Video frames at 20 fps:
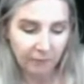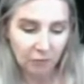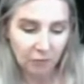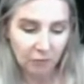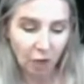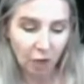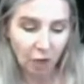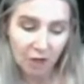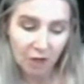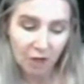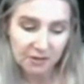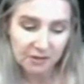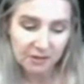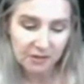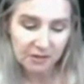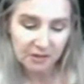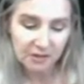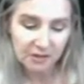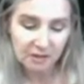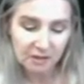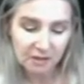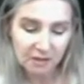loss,